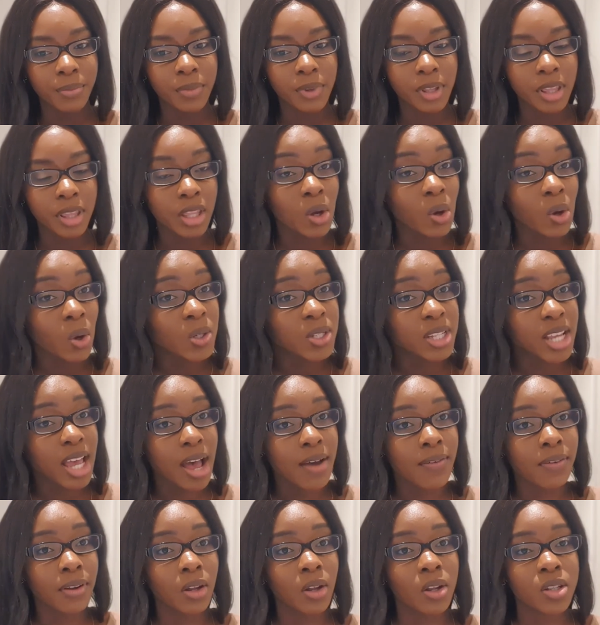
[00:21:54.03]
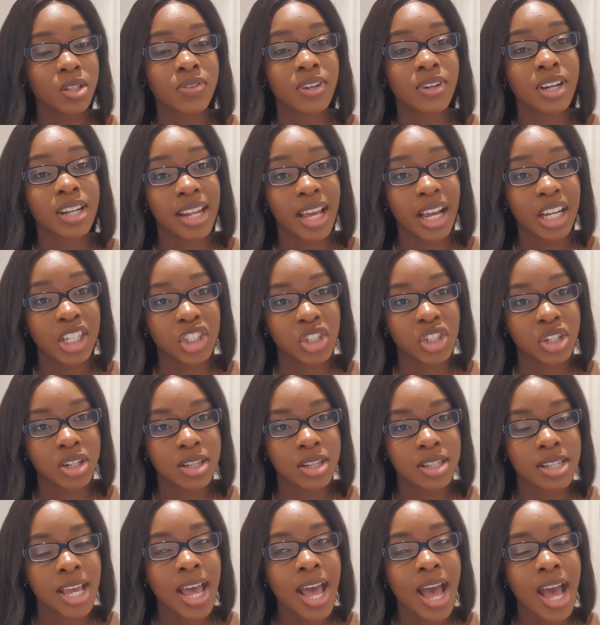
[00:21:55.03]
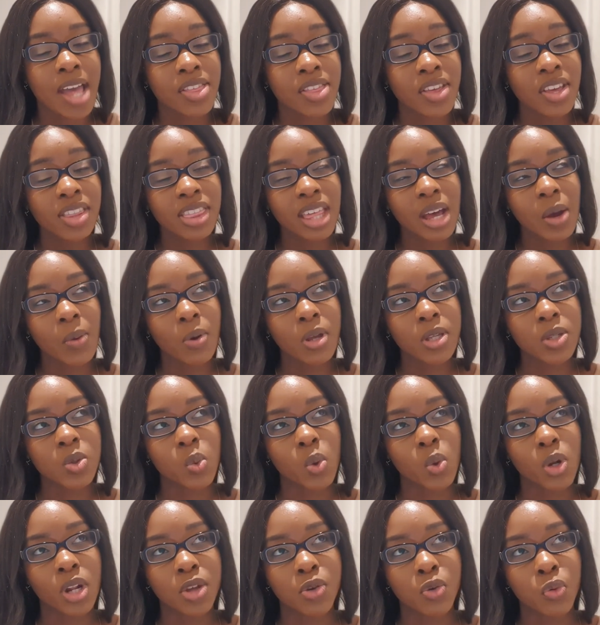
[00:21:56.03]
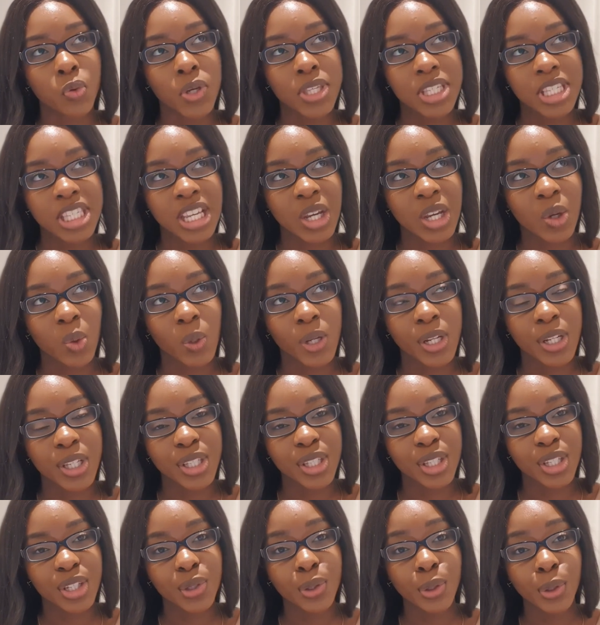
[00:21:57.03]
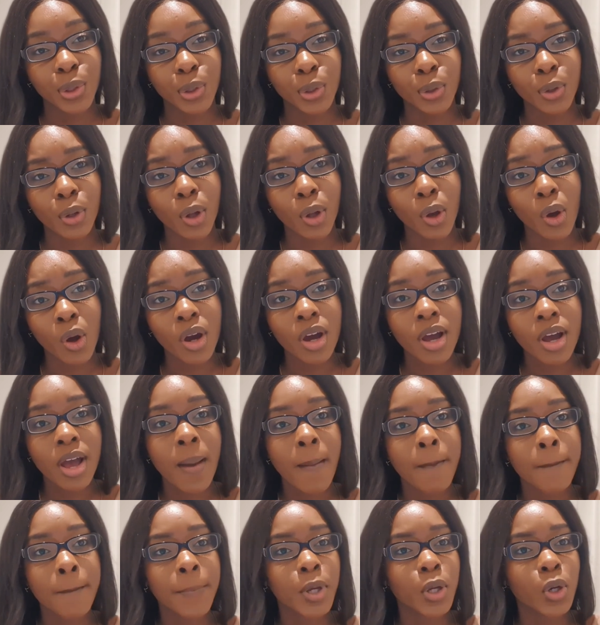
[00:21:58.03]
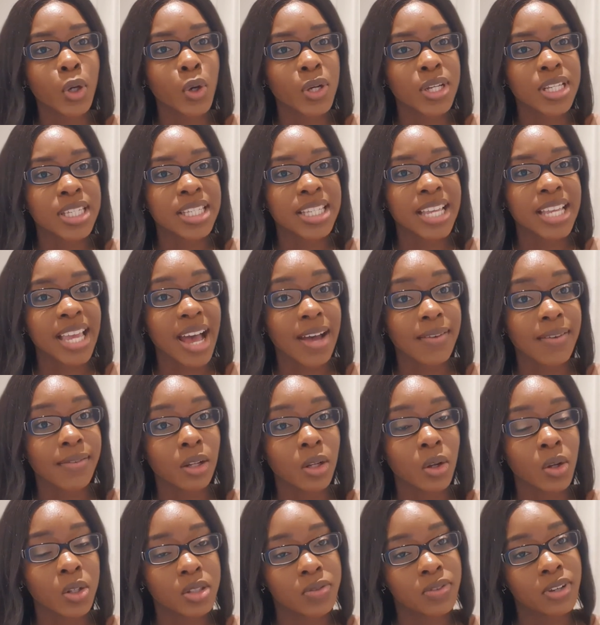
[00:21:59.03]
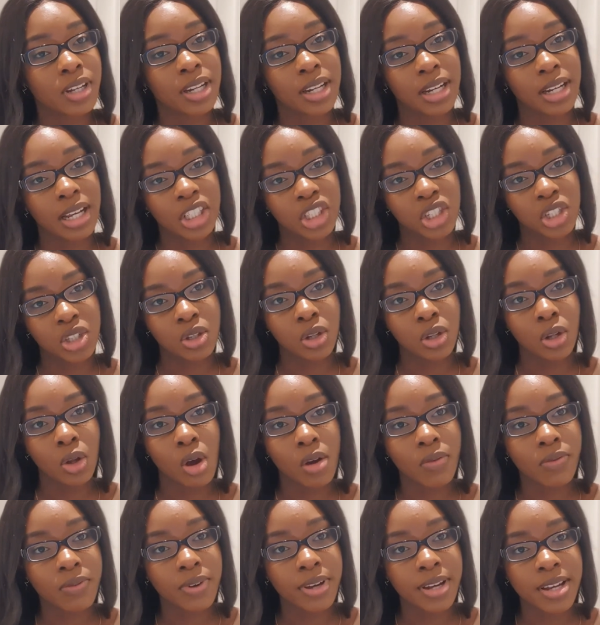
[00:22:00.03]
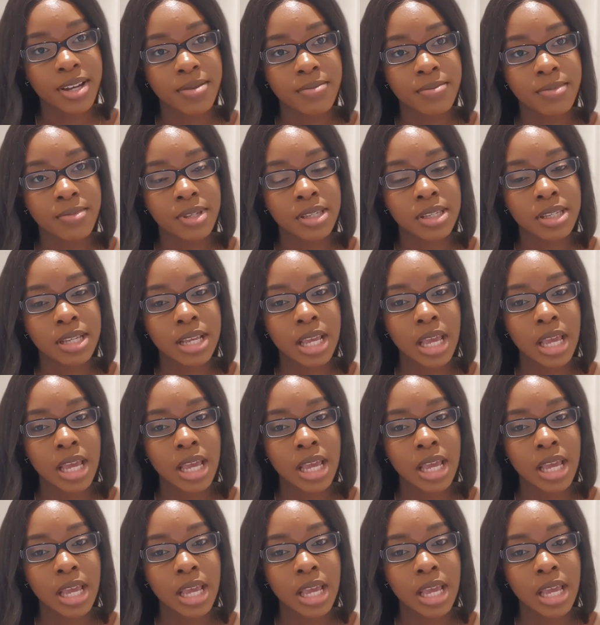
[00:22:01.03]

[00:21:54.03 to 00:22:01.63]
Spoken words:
They also have a lot of connections. I think that was one of the reasons I went to ULAW, because they have a lot of connections to law firms.